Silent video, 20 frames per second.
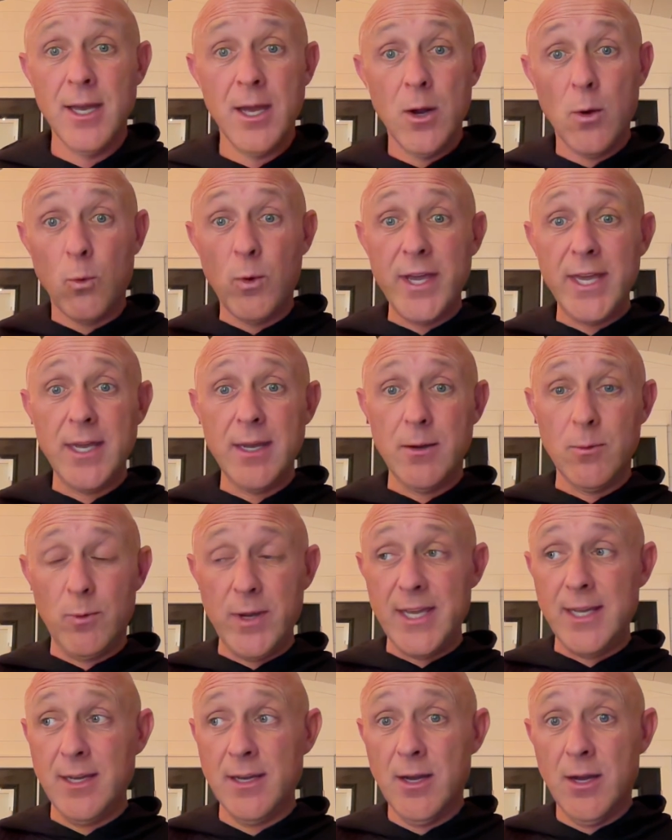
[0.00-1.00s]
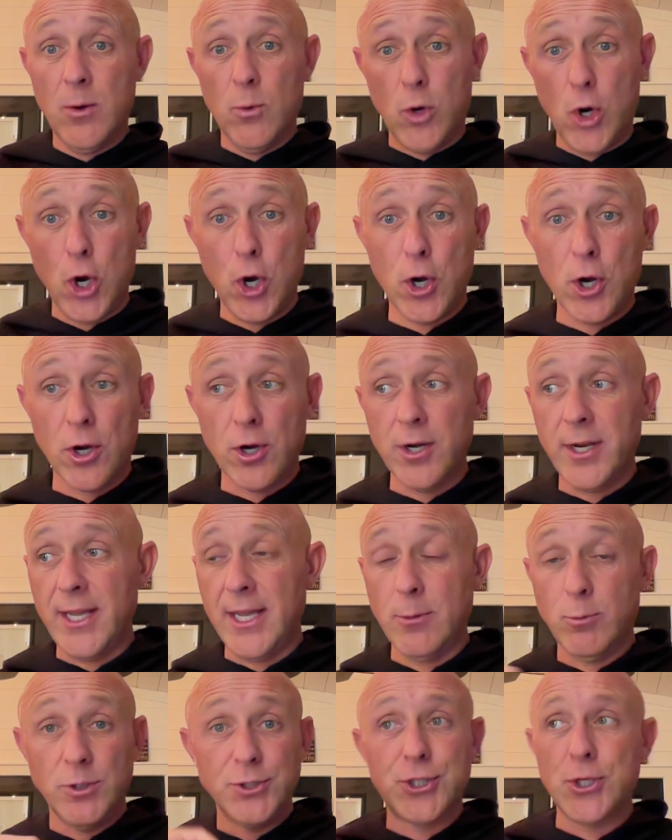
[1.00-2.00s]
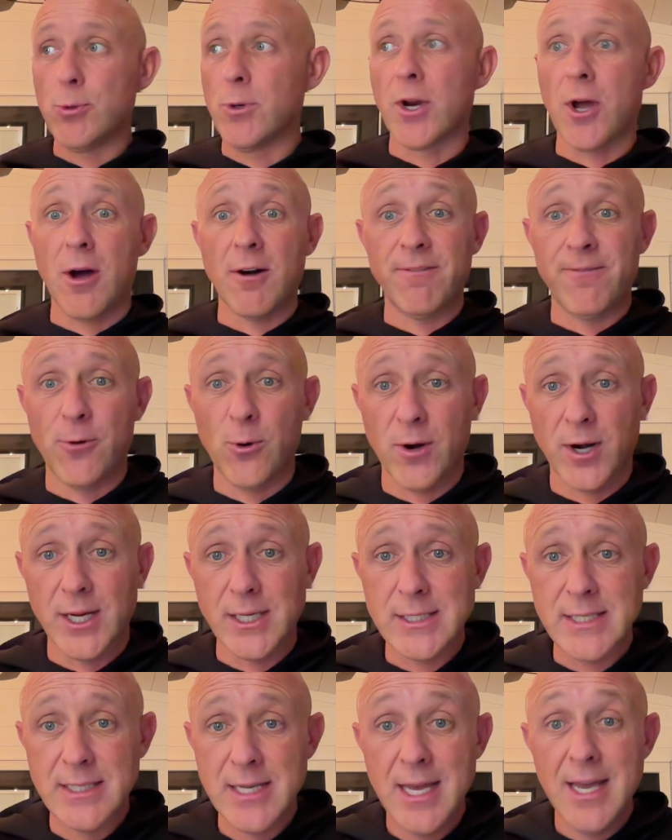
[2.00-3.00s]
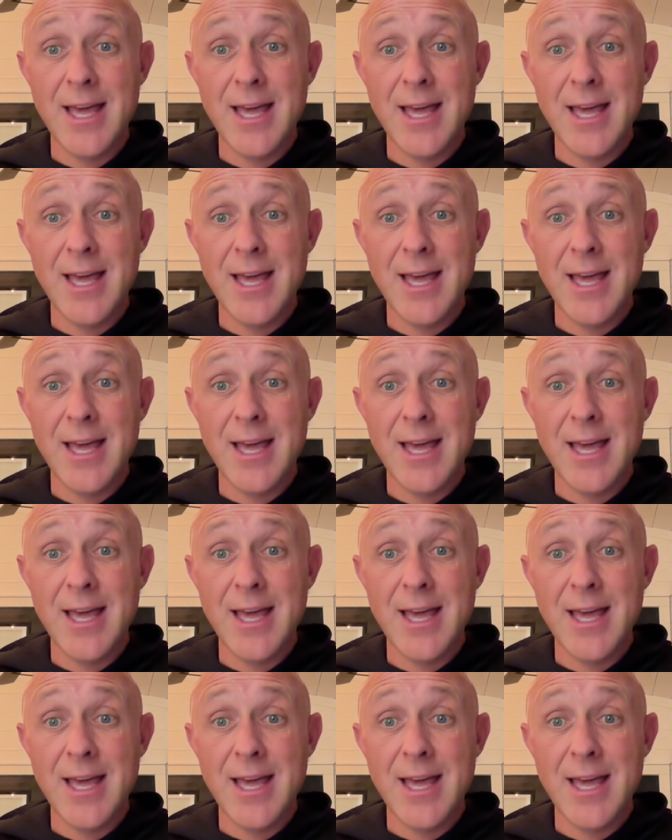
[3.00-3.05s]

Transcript: We heard it will do it all for us.